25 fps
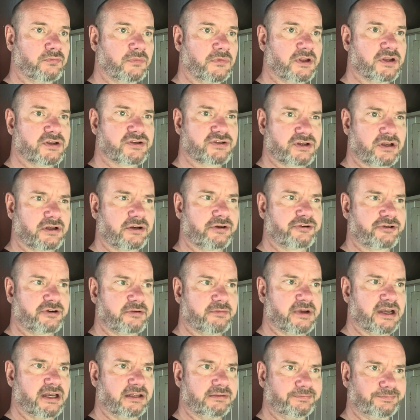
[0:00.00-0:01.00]
A solitary
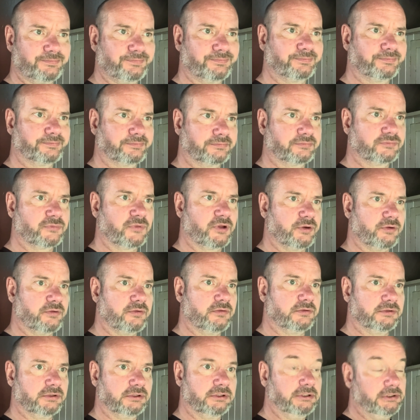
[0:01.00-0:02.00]
man who
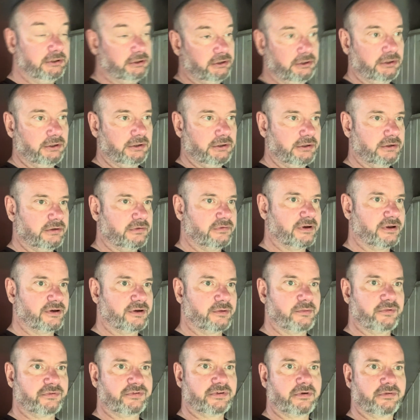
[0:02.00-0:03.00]
found
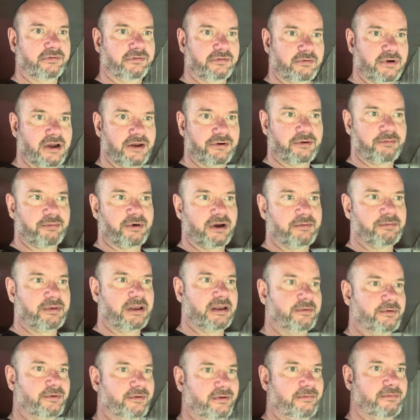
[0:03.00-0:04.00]
himself surrounded by
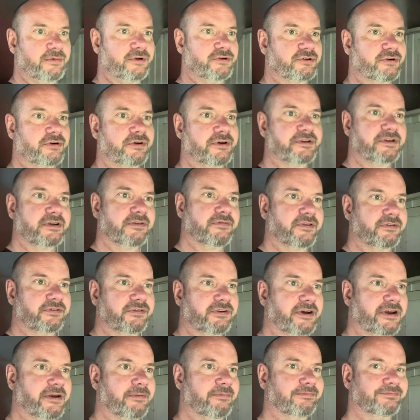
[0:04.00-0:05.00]
people the majority of the
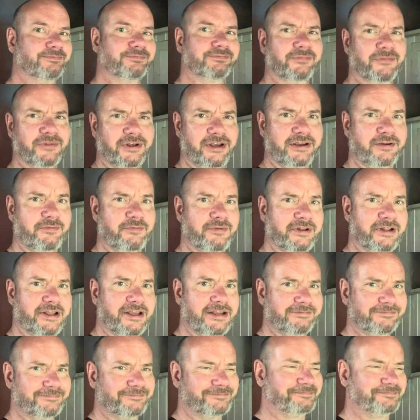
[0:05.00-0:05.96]
time. I can relate.